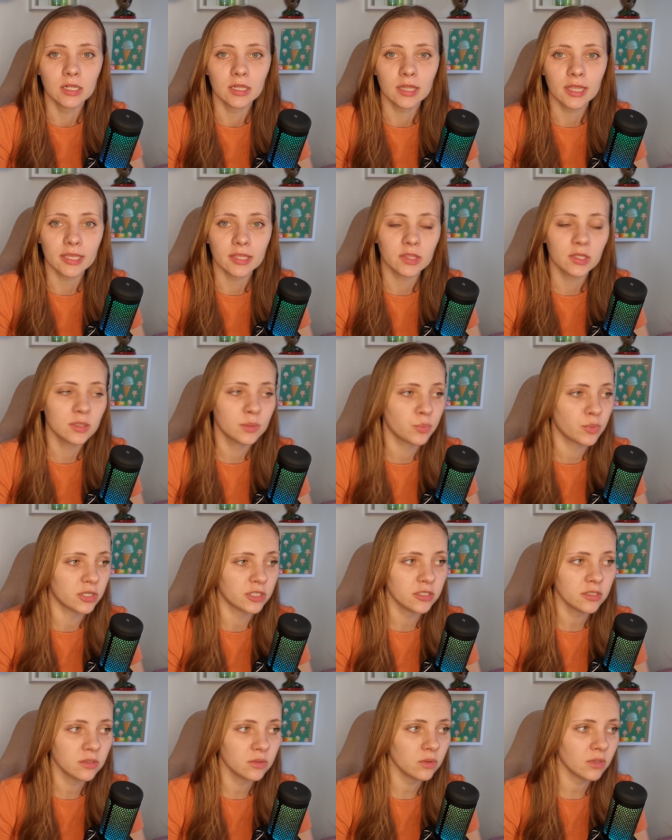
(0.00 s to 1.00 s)
Like this
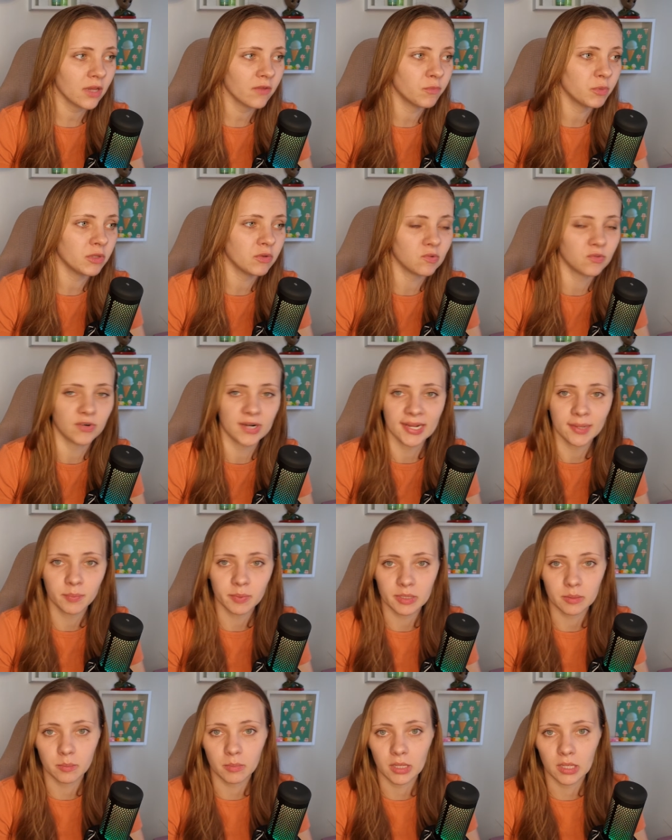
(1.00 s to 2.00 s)
person could have been
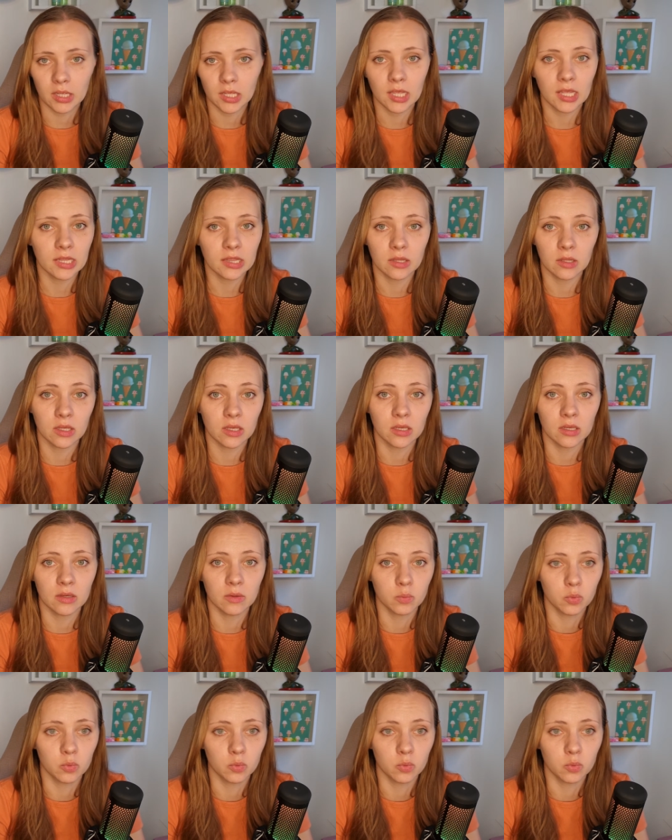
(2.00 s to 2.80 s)
raping me in the